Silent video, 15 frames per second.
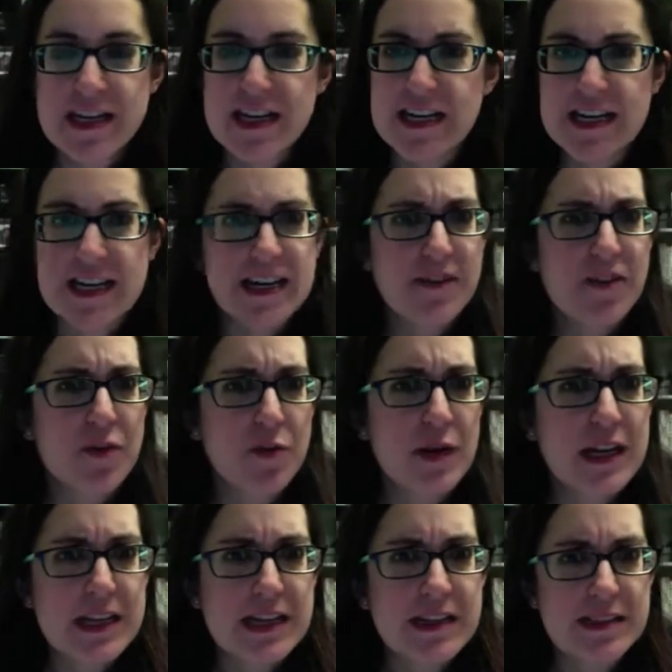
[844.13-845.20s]
If you're
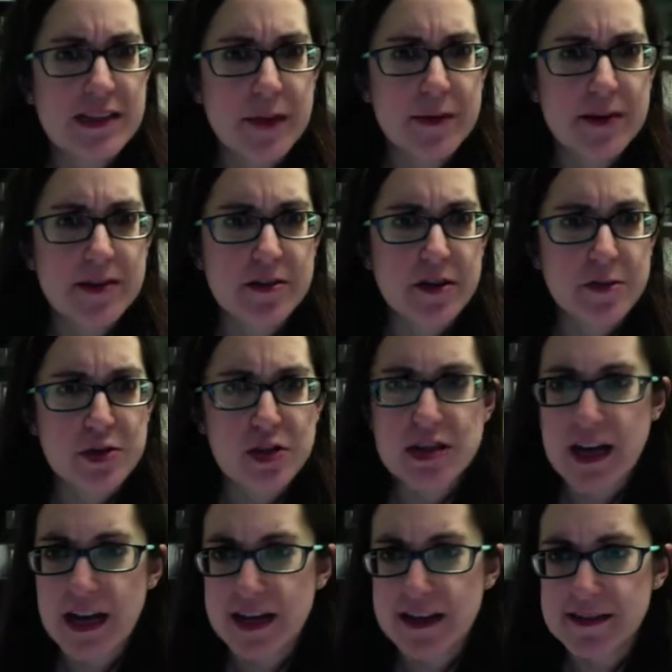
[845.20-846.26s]
reading the assignment description,
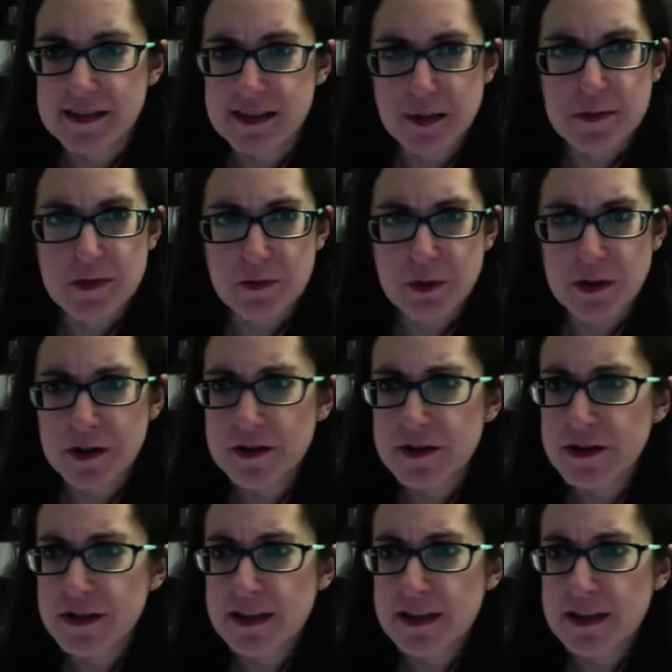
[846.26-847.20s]
I skipped a word.